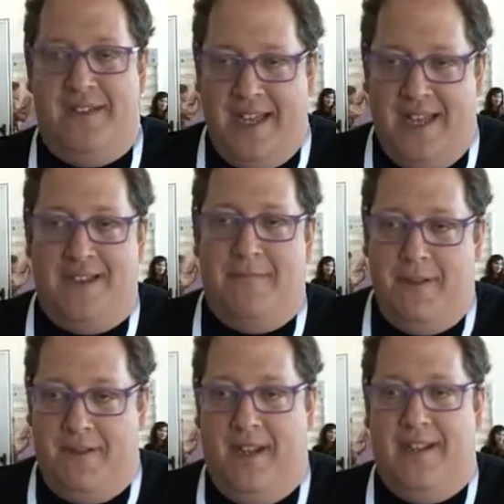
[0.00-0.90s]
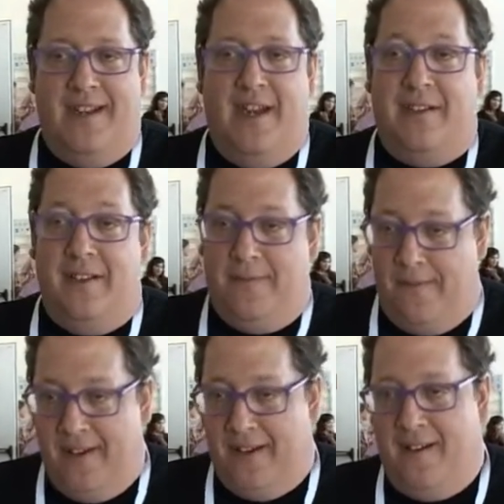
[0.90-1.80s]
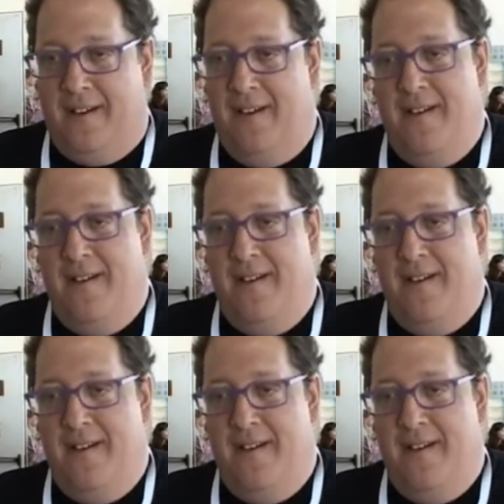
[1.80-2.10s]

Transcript: intense ability to not only feel,